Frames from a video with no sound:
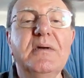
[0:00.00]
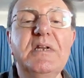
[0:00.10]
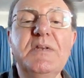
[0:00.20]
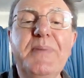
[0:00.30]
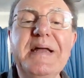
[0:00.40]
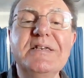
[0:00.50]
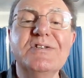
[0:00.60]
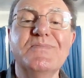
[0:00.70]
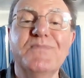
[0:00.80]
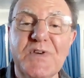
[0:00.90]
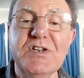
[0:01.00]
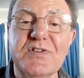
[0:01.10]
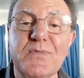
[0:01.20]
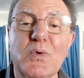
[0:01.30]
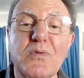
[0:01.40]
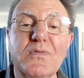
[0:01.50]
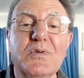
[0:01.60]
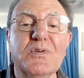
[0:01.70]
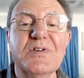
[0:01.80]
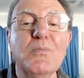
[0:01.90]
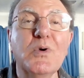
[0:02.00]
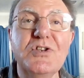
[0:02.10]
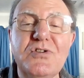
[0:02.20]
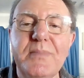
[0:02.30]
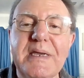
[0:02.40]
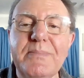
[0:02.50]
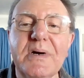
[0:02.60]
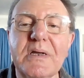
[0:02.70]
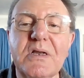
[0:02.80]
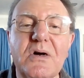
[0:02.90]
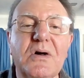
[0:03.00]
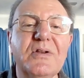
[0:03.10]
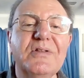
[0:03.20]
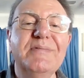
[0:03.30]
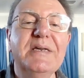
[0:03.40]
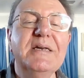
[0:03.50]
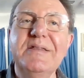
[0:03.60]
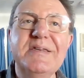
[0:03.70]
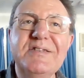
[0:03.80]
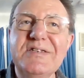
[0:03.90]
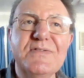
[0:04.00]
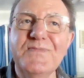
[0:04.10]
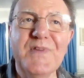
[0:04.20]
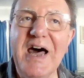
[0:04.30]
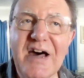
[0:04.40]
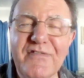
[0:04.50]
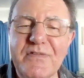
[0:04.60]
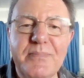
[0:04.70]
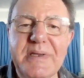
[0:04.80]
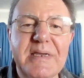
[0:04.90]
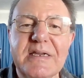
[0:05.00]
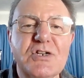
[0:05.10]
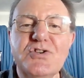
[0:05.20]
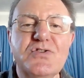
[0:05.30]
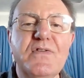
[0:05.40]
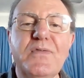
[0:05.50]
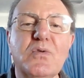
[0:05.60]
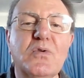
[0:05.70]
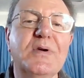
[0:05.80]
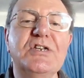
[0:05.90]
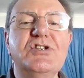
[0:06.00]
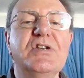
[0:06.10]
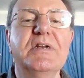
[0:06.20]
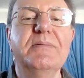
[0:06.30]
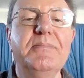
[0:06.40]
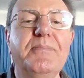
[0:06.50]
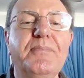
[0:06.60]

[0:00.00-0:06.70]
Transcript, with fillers: It depends, first of all, of course, on what you mean by God, and this is far from being a trivial question.